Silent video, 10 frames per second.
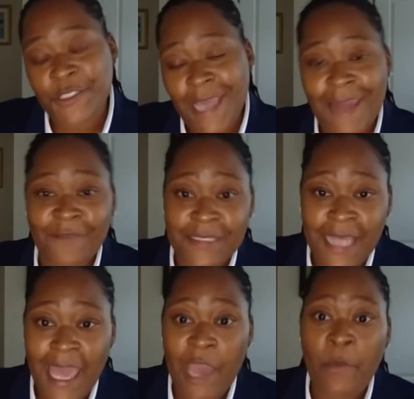kind of the
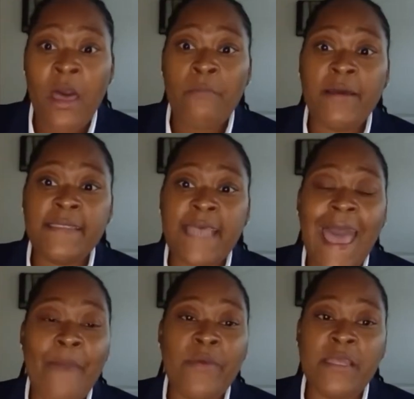same, but
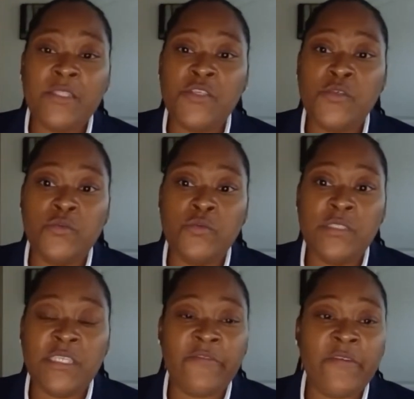tap into
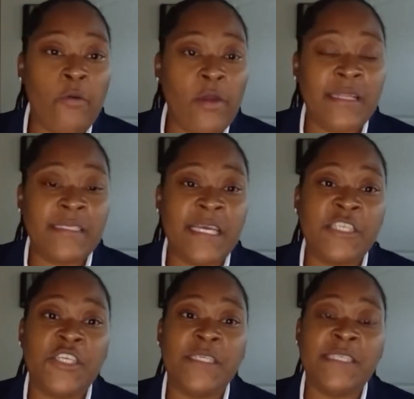different
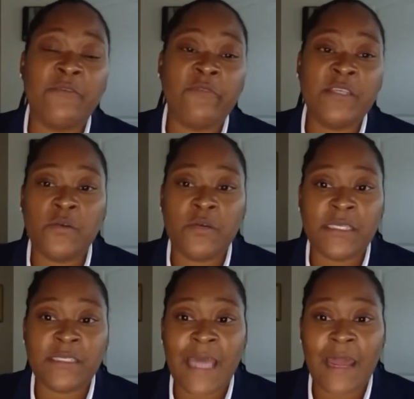organizations and
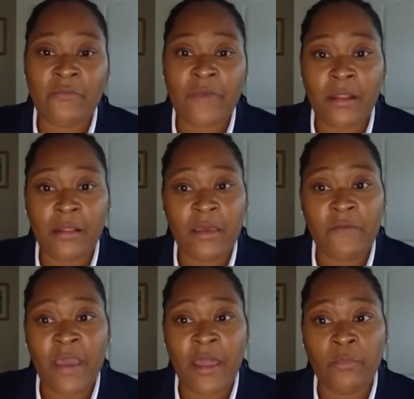resources that are readily
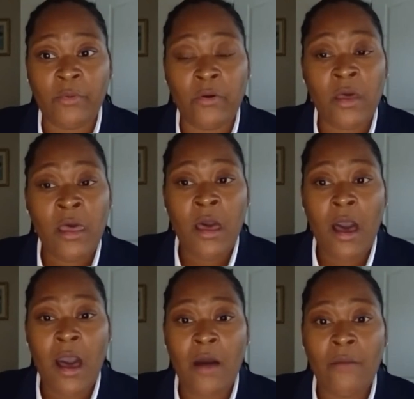available
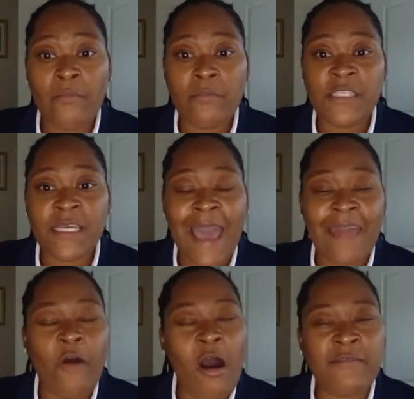to kind
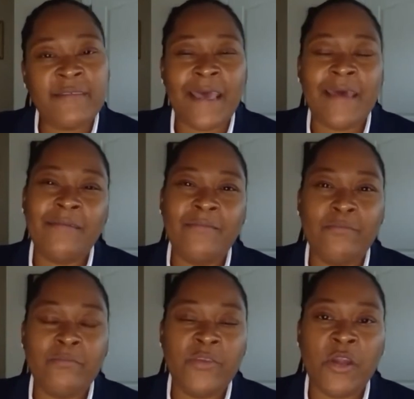of offset,
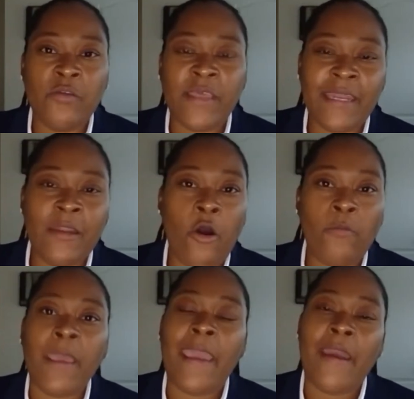you know, the in-home
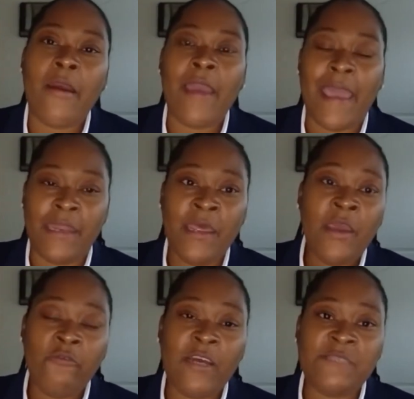care and
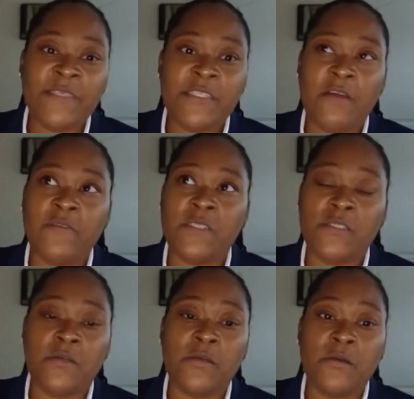respite services
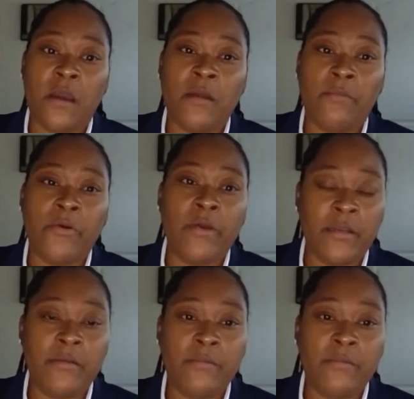are important.